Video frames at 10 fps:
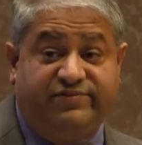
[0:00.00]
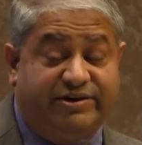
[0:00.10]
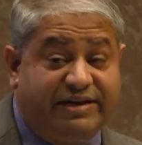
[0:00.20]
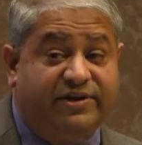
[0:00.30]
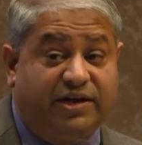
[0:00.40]

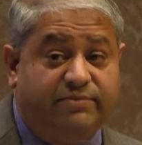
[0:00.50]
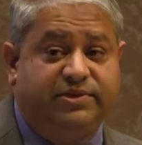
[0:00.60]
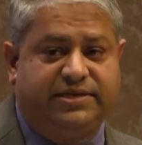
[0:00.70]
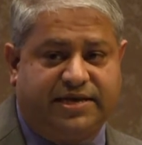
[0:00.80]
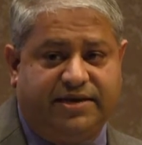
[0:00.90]
very
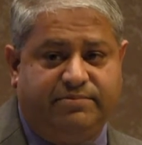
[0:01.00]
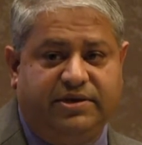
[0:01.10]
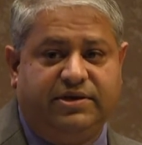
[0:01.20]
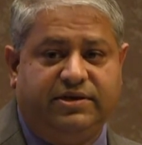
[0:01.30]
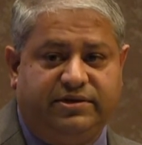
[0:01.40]
valuable time
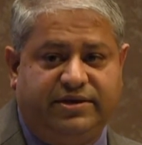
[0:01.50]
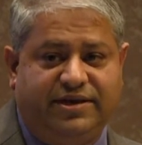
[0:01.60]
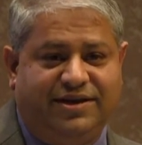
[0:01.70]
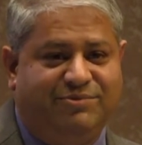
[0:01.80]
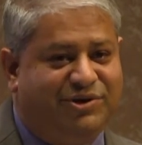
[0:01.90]

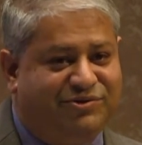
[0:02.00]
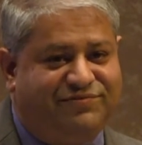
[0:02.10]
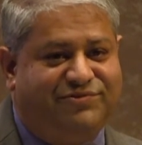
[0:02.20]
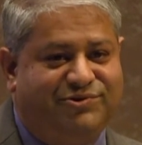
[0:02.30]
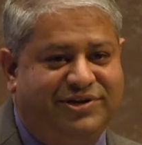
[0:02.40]
today. We look
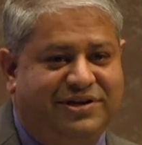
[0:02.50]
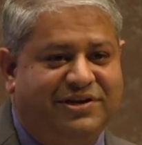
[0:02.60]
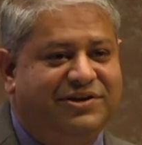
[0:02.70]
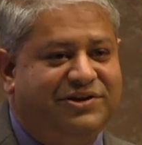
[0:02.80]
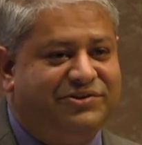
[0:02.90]
forward
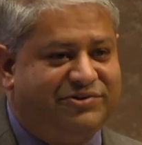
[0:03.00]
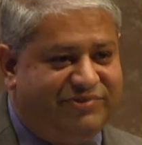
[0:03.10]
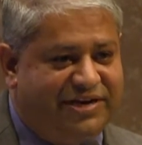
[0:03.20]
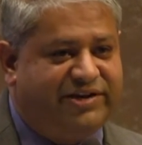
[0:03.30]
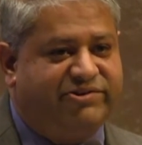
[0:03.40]
to
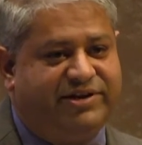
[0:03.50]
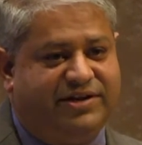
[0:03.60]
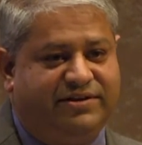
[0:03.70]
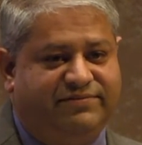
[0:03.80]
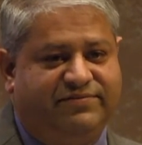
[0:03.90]
really
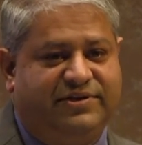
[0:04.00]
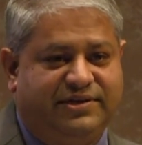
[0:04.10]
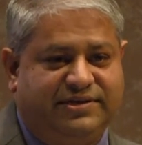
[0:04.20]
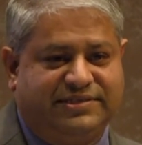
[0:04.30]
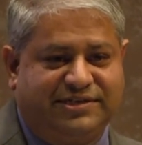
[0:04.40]
creative
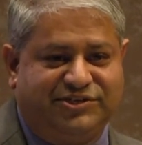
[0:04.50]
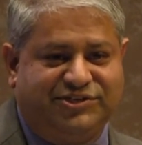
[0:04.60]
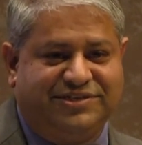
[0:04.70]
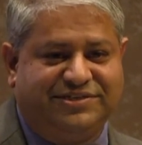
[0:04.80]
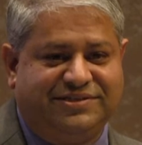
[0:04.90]

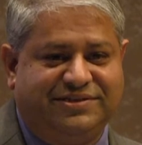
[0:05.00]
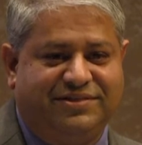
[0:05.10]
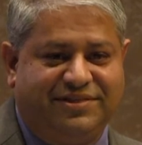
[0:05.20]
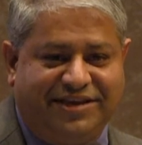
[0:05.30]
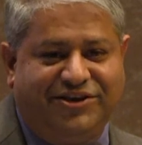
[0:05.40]
discussions.
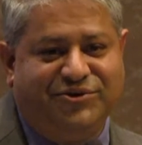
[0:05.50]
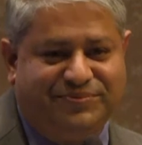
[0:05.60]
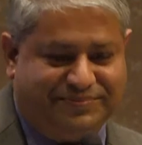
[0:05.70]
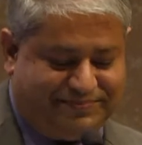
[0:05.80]
Thank you.